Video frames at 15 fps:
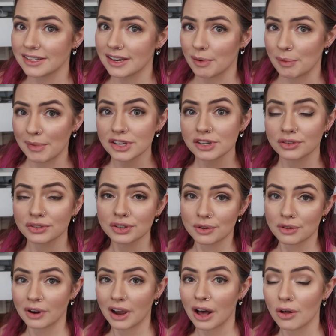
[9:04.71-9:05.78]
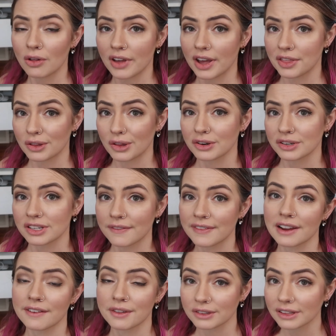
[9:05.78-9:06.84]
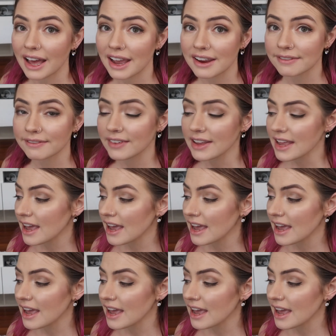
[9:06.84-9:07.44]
detrimental to their health and the longevity of their life,